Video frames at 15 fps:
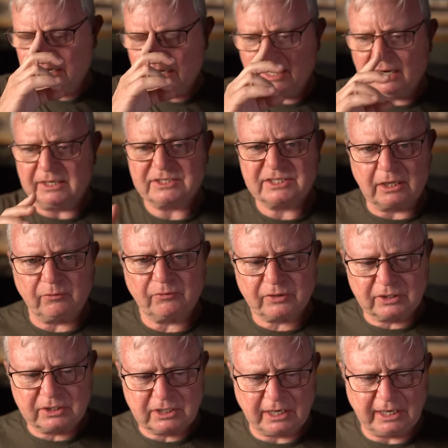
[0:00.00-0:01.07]
a
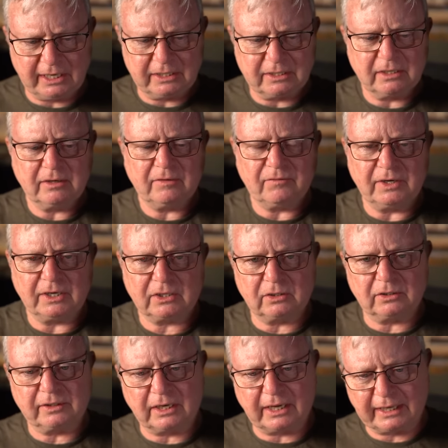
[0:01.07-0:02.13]
self-contained vehicle
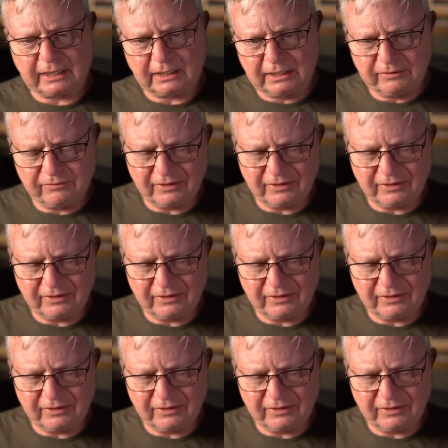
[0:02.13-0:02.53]
that I can live